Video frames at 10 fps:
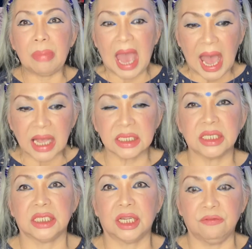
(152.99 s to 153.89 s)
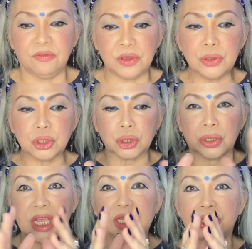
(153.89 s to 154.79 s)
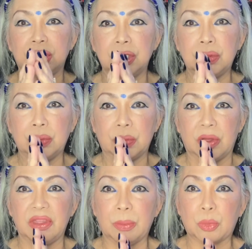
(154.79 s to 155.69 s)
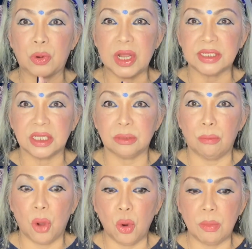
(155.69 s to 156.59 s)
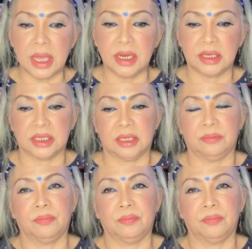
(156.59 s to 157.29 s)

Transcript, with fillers: past and future into the present moment.